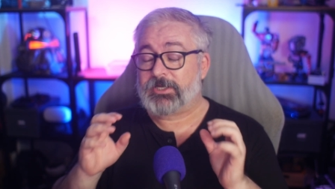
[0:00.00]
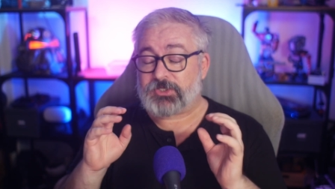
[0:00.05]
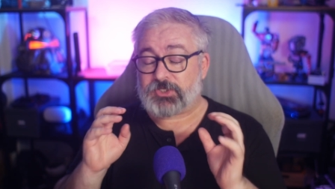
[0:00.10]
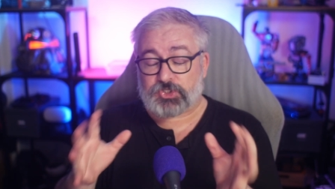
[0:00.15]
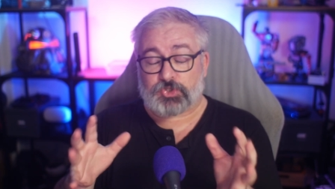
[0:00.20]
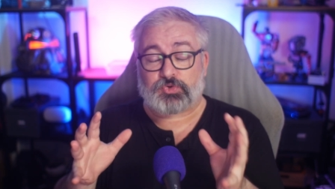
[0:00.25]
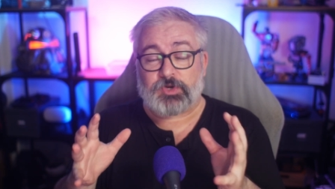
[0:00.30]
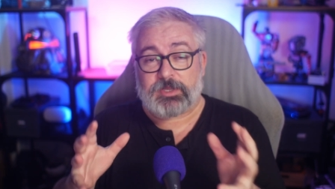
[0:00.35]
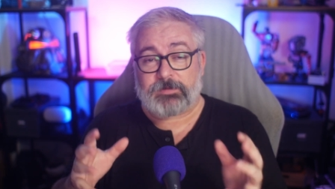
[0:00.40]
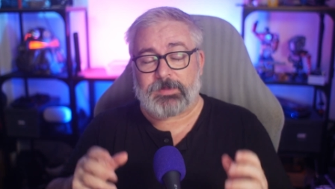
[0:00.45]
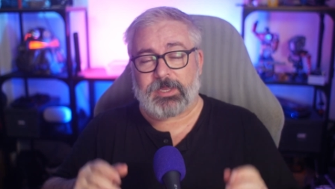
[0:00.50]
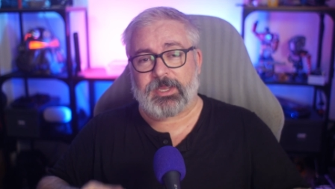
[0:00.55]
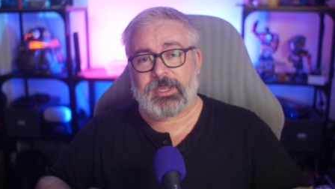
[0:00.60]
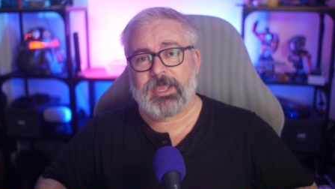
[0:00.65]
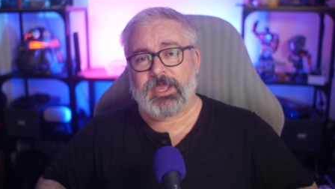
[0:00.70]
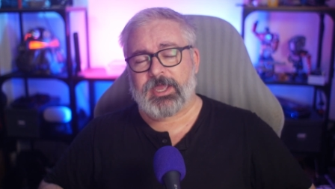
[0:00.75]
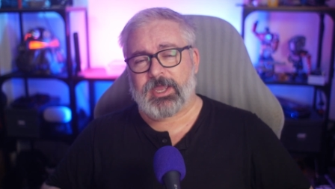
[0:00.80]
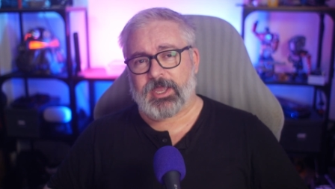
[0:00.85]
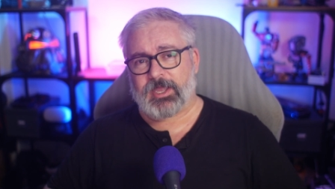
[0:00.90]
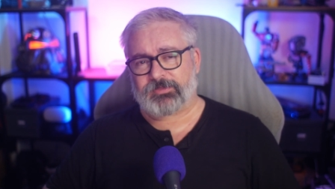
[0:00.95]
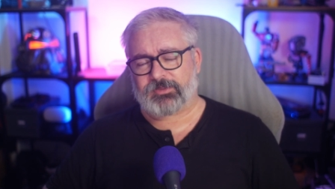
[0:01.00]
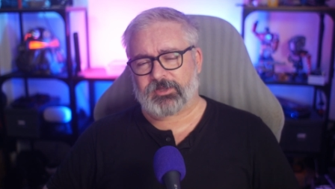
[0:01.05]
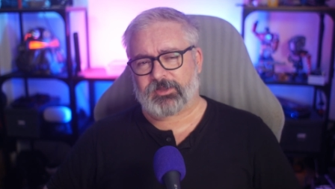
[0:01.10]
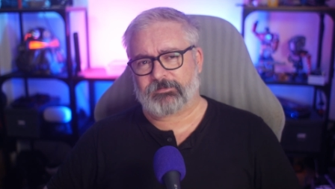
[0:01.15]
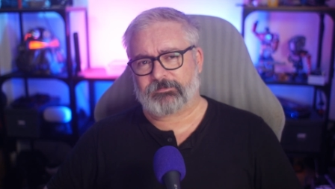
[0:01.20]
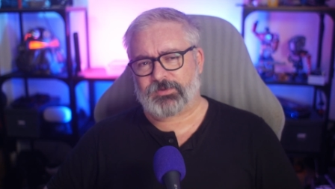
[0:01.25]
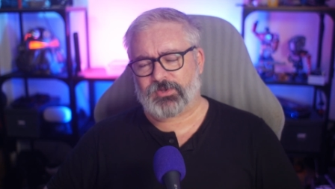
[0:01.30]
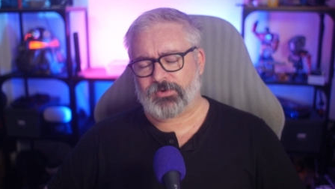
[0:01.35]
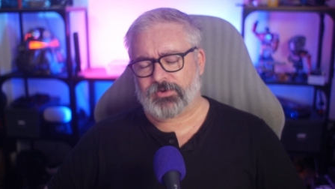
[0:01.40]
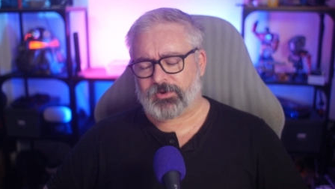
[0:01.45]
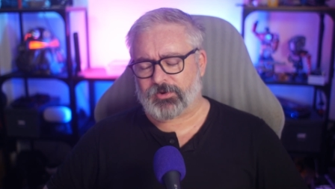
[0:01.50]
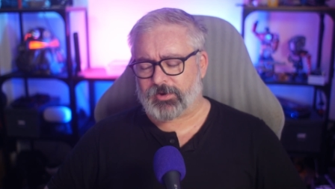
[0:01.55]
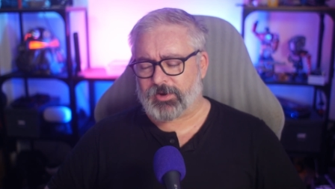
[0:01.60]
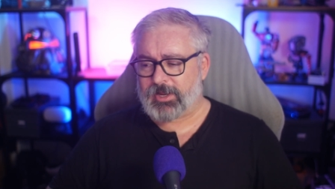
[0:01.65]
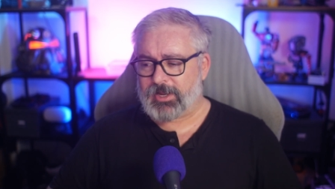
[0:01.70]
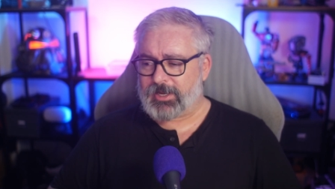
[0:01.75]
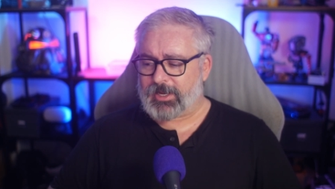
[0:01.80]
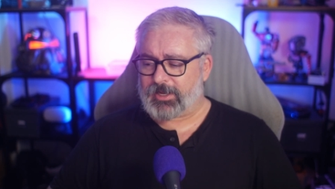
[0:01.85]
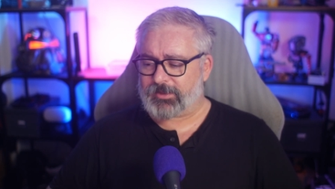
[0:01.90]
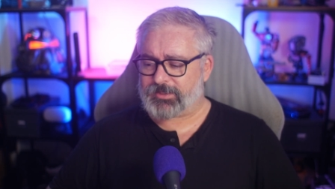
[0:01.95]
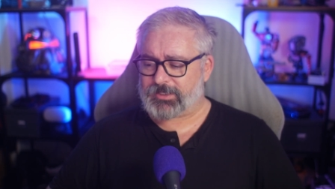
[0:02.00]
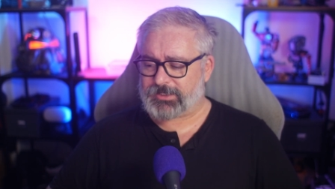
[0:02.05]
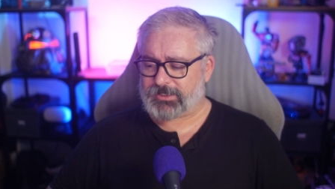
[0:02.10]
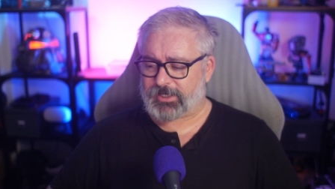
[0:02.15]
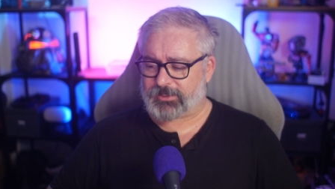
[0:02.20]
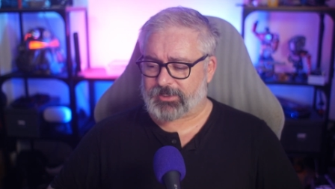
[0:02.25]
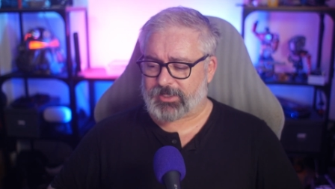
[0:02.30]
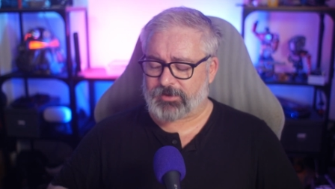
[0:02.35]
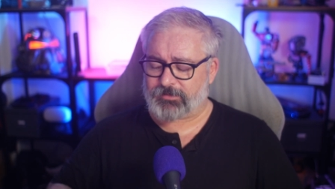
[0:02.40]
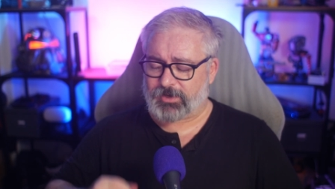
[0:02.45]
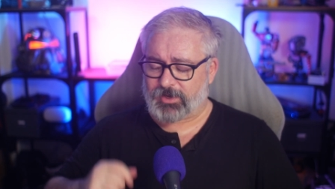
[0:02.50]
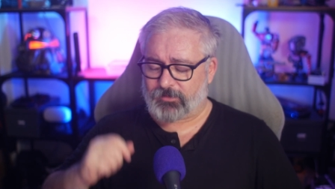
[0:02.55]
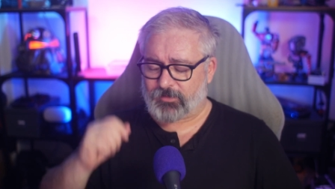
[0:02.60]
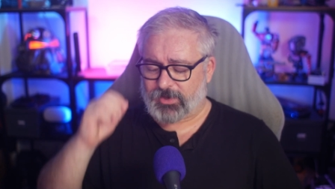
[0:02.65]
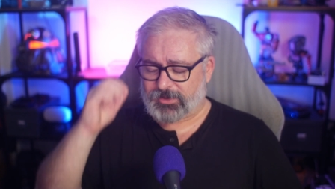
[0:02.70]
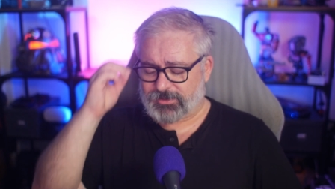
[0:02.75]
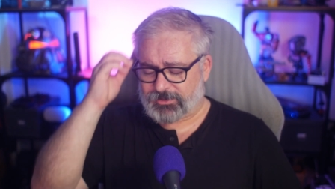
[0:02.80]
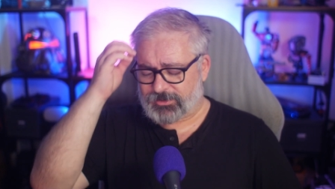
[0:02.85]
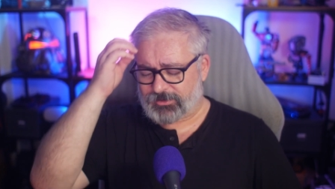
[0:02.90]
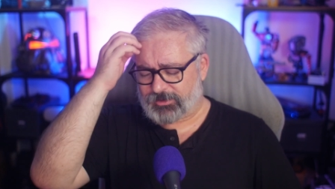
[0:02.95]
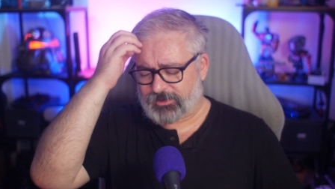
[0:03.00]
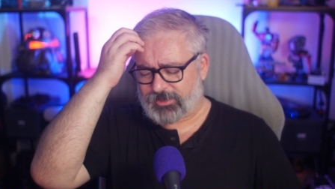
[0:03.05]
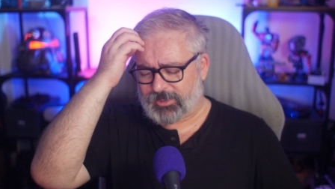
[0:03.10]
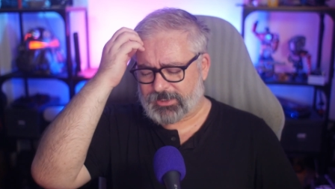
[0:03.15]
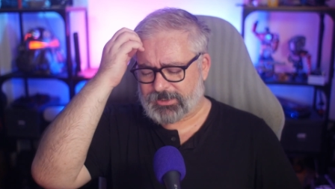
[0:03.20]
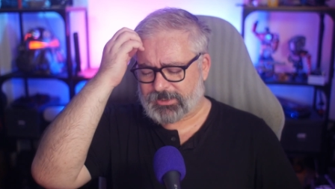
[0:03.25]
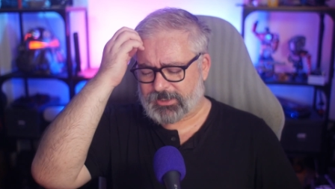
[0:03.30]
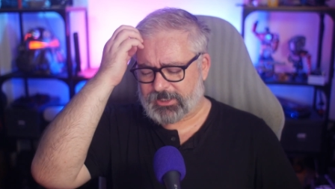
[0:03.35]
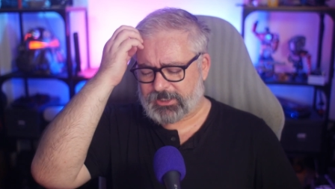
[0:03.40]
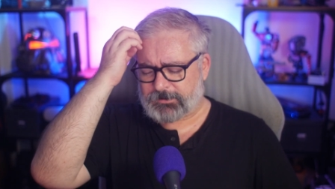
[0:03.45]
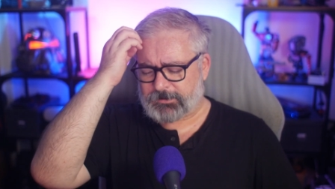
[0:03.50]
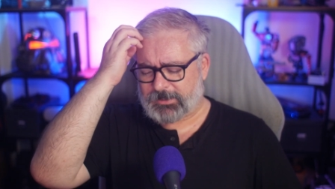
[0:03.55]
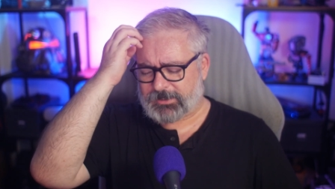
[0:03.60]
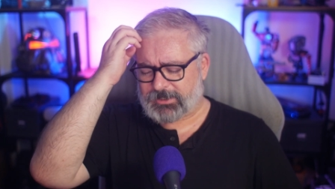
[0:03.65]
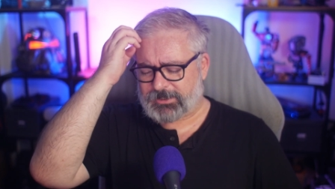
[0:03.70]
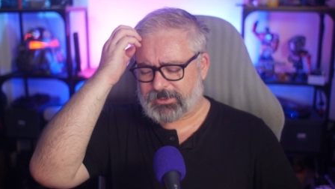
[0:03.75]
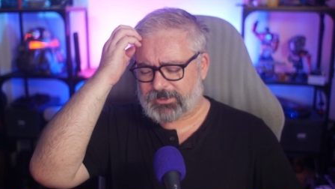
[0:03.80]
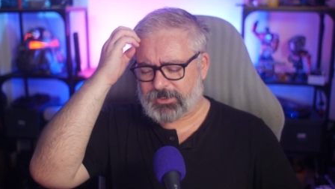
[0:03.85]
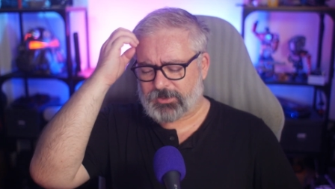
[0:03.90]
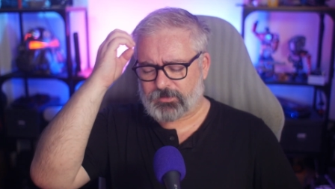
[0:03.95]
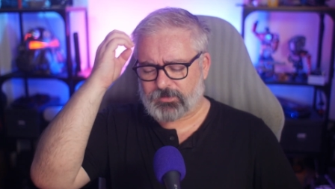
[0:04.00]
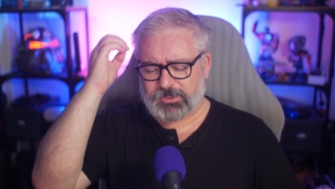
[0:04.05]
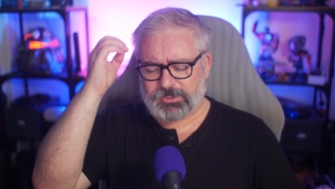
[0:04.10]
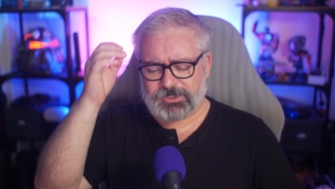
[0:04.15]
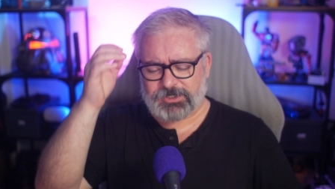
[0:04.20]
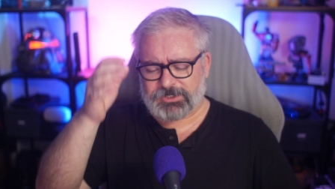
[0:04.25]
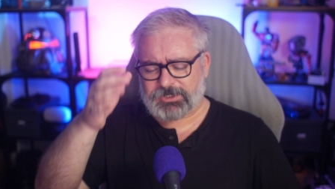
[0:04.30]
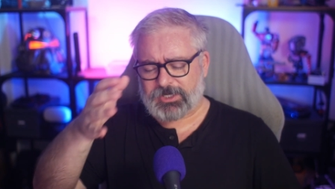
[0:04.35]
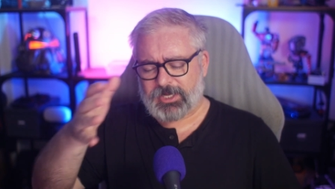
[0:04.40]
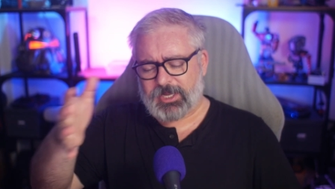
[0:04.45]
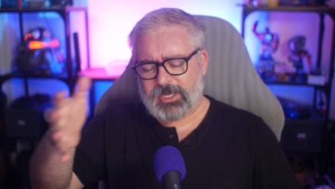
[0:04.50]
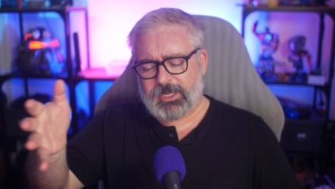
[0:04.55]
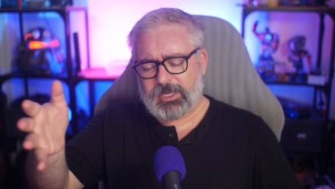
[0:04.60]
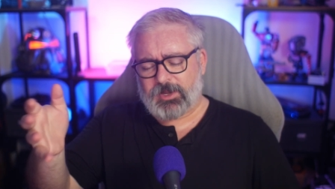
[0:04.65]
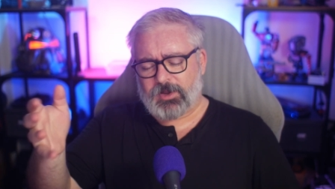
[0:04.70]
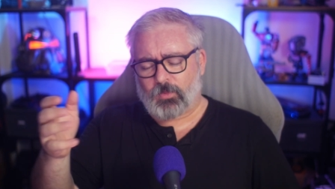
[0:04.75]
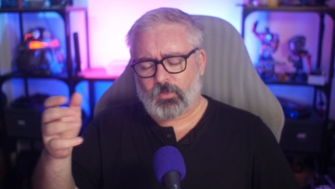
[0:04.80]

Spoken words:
screaming at the computer and things like that when it won't do the things I expect it to do, which is